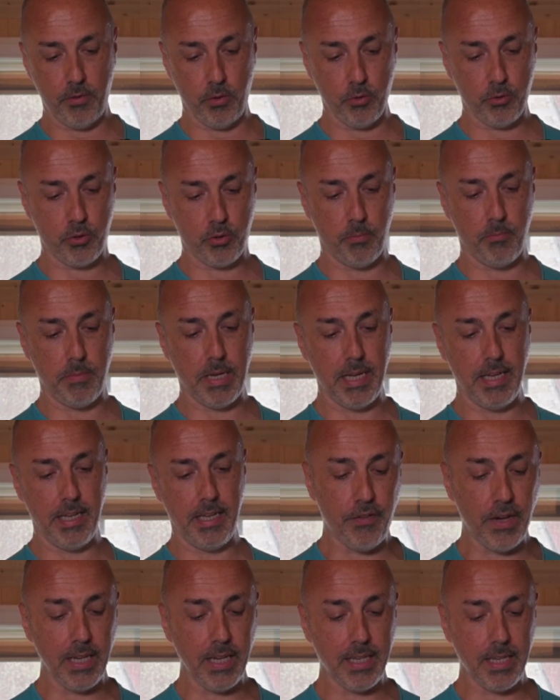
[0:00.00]
also my
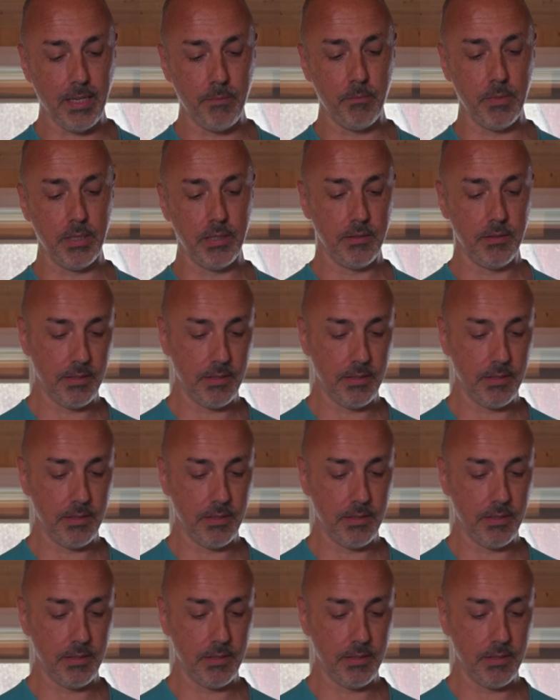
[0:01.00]
Fujifilm